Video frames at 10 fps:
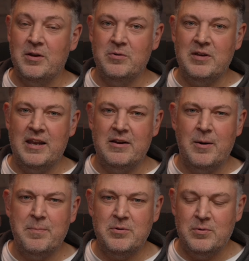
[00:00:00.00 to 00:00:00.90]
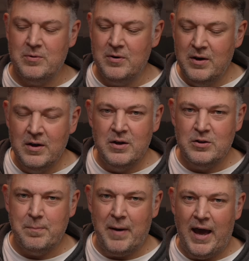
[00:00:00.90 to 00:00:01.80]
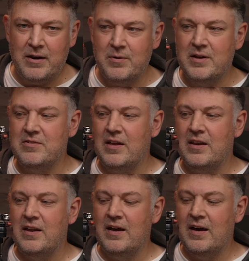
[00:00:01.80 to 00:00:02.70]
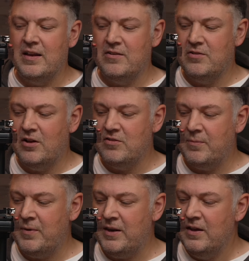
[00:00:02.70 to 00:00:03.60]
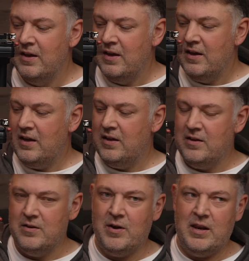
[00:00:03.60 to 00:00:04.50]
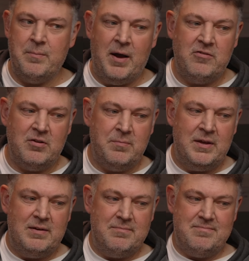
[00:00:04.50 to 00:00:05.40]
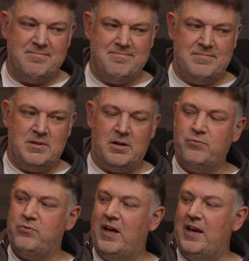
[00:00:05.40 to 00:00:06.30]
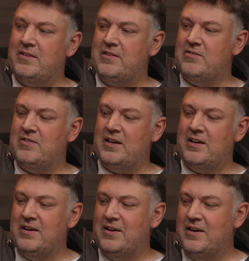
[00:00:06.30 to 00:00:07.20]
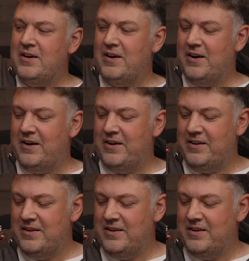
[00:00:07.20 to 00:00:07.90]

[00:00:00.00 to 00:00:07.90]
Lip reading: tethered up to batteries and such. I mean, you can imagine me not flying this thing on